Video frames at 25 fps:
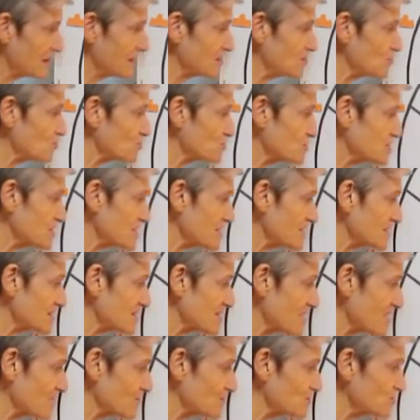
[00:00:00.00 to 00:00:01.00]
in your
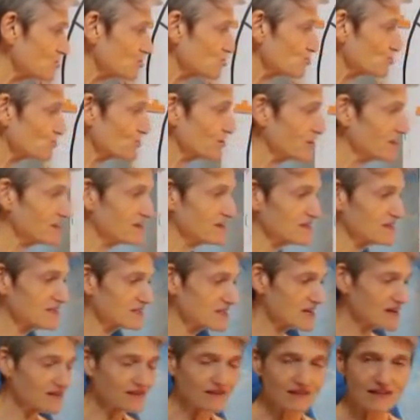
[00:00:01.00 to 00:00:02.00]
sixth house, joining the
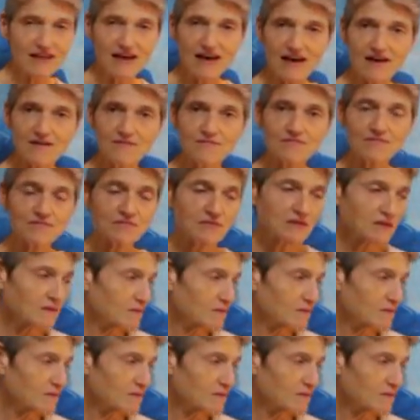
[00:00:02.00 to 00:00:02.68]
sun there.